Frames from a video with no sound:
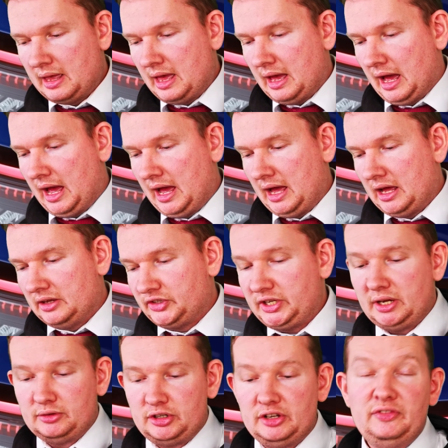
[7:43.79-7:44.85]

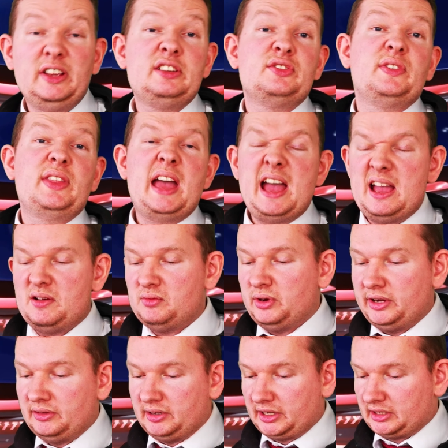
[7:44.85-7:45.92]
CO2 figures for that,
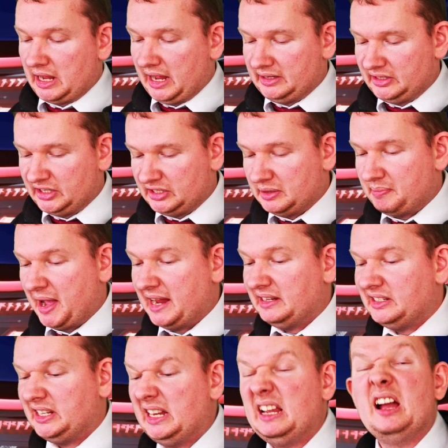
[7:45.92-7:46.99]
we're
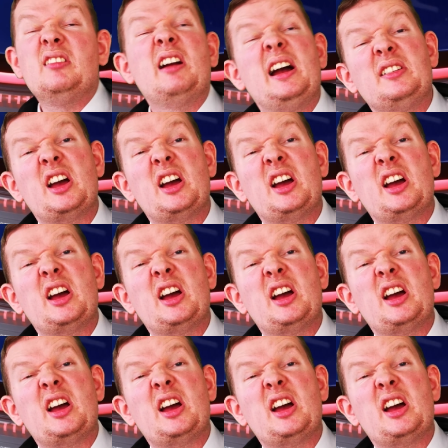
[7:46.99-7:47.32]
anticipating around